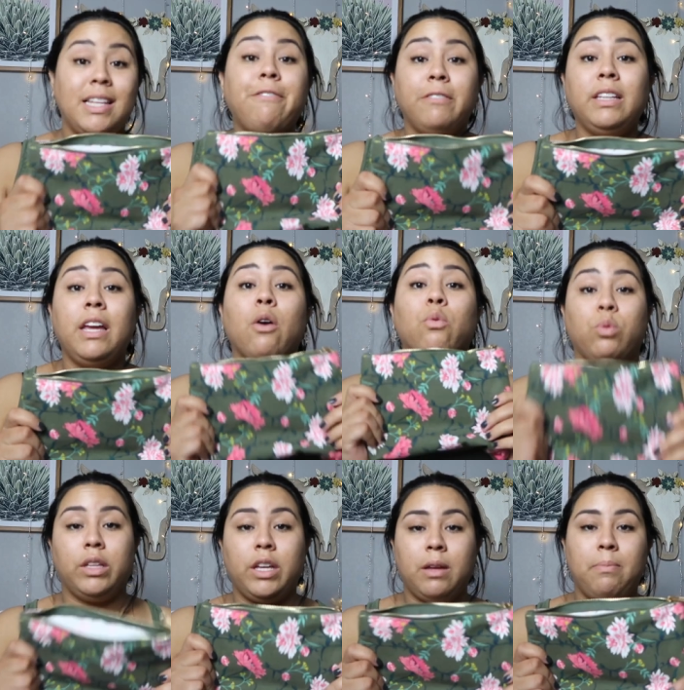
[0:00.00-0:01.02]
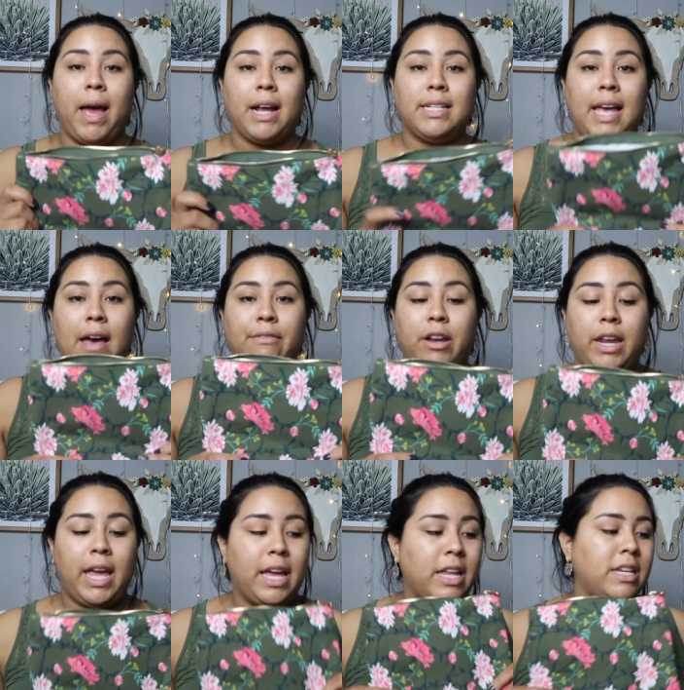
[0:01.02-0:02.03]
definitely a really good bag to have on
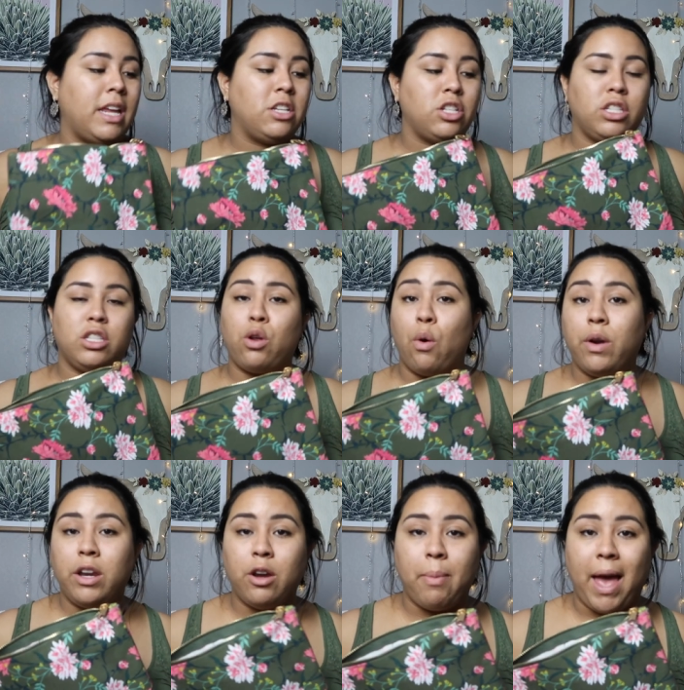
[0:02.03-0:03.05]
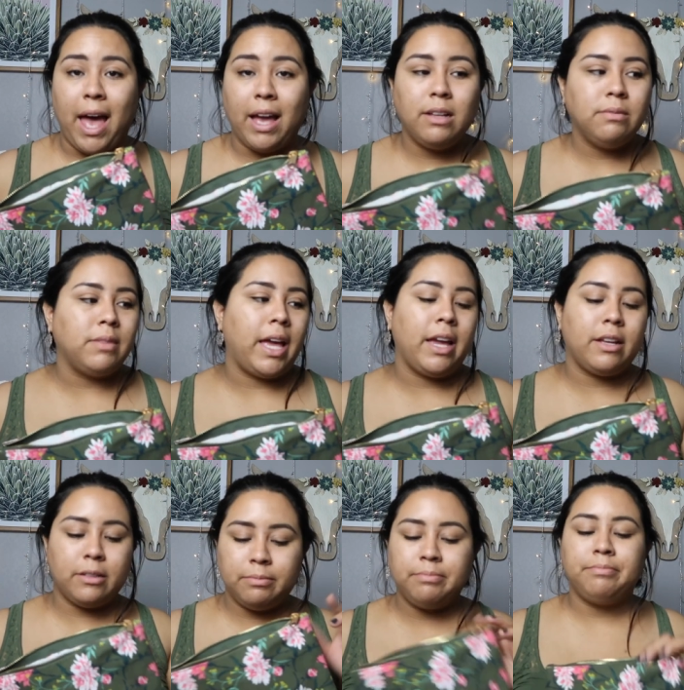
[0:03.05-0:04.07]
hand and just throw it in your bag. Like,
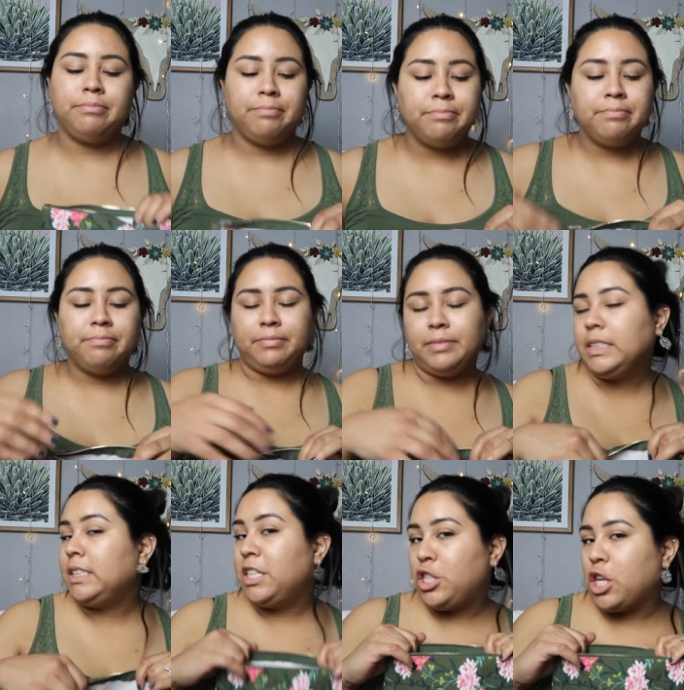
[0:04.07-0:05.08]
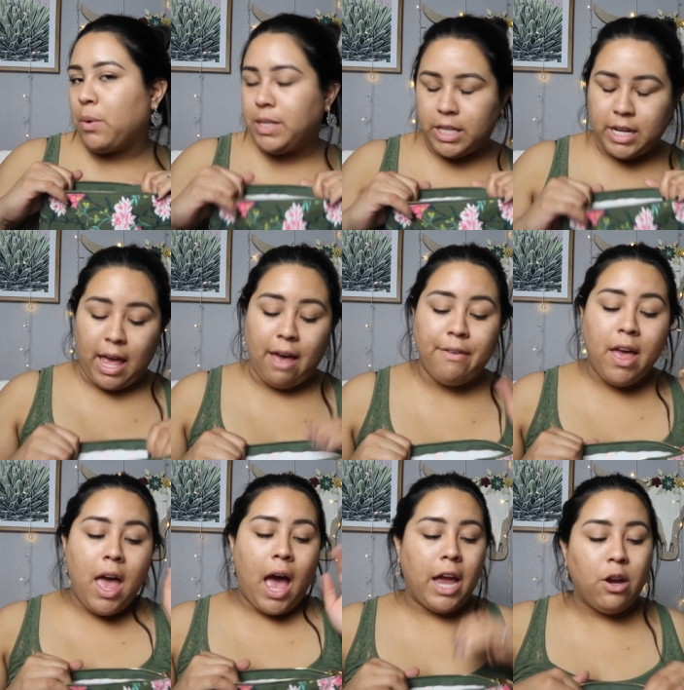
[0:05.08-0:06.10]
it's always good to have.
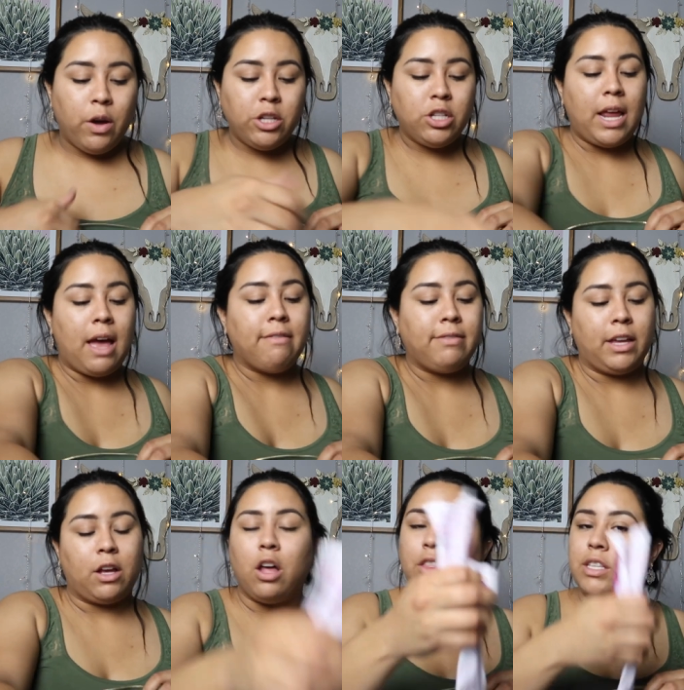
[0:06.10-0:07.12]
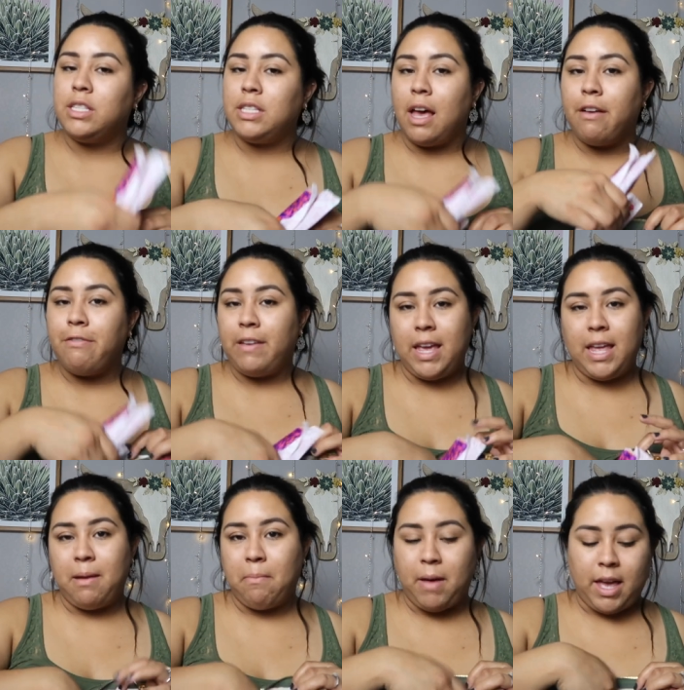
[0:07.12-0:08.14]
I know I should have like all this stuff
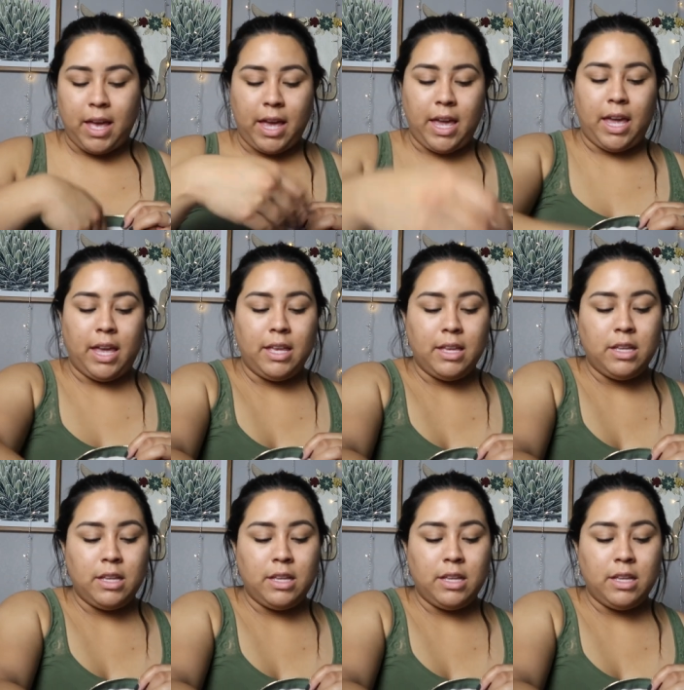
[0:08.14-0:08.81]
in my